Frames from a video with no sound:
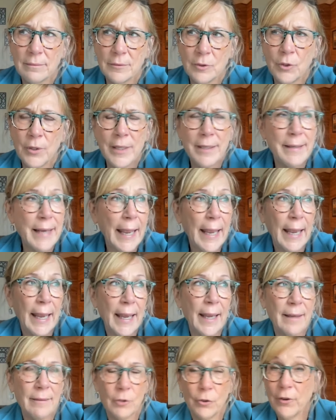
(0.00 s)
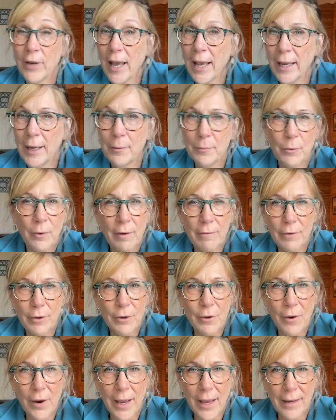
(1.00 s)
or day or night, wherever
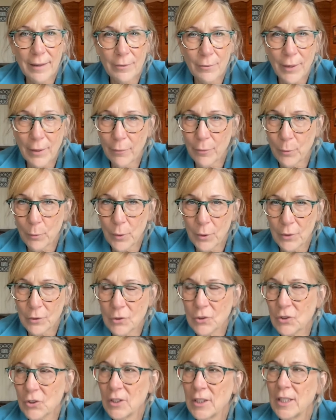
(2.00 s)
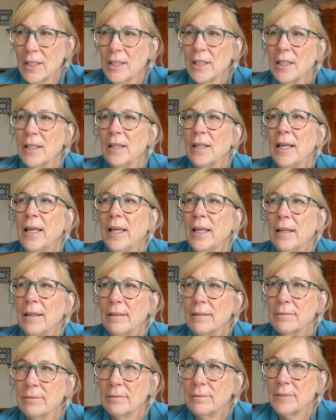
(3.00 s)
you're at around the world.
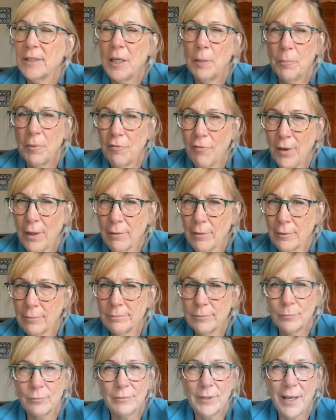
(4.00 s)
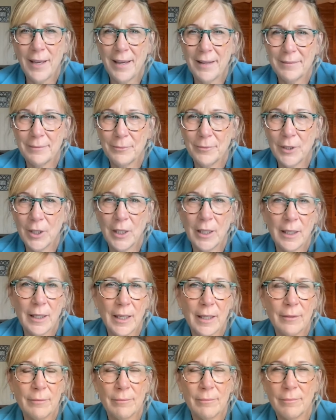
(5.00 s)
And keep the faith. Okay. We're going to
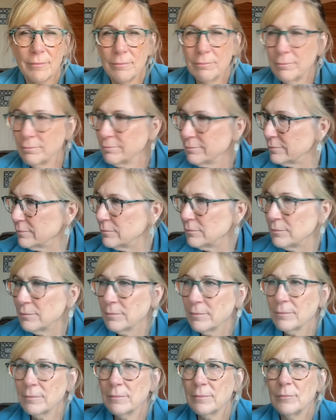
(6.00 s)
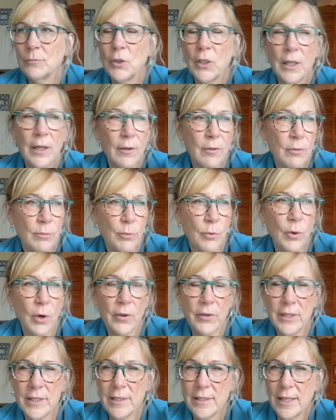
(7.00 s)
get we're going to get through
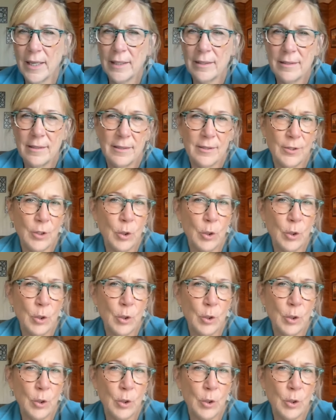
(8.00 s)
all these days as